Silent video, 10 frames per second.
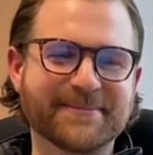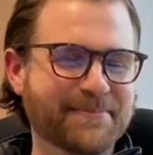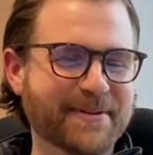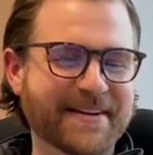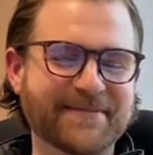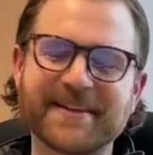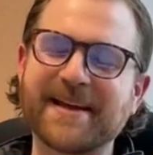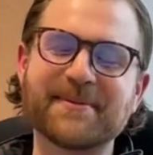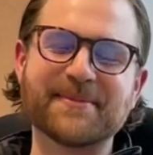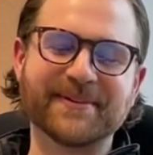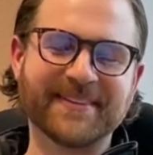I spent plenty of time at both.